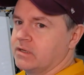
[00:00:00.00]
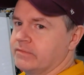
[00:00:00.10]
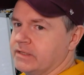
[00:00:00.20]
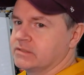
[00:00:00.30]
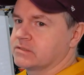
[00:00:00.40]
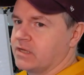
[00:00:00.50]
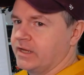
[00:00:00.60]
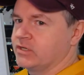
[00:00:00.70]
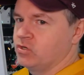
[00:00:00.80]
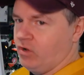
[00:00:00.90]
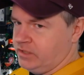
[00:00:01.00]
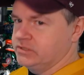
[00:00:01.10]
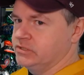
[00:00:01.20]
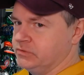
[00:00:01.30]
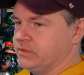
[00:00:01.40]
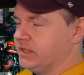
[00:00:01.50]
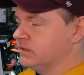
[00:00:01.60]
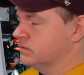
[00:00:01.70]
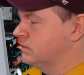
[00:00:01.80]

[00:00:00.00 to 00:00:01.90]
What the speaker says: They decided not to do that.